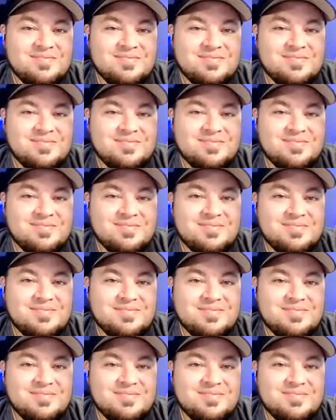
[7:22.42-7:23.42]

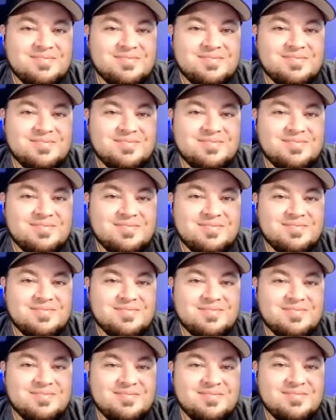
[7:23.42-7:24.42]

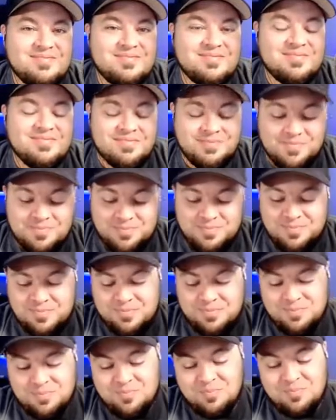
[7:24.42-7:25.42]

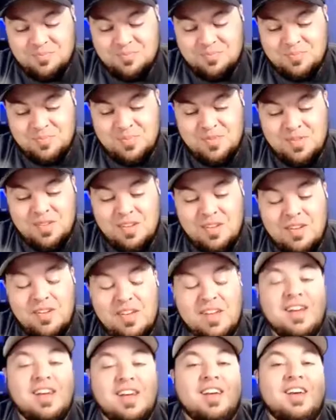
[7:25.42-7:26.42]

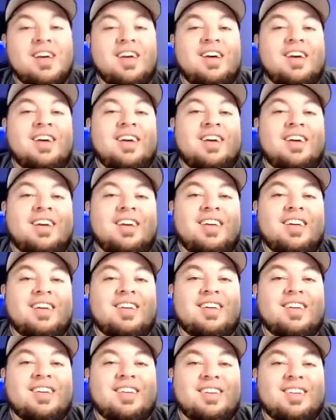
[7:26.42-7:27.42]

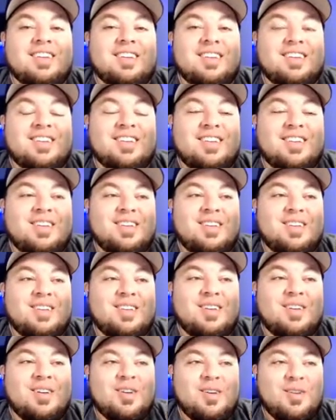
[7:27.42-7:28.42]

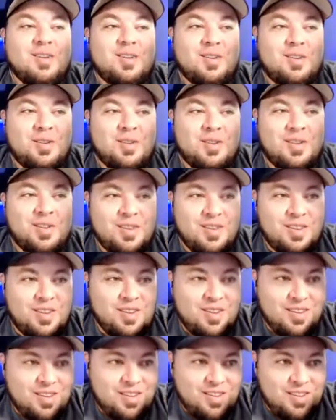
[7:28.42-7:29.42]

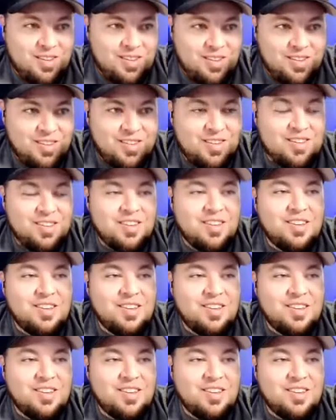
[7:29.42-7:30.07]
The person shown says nothing.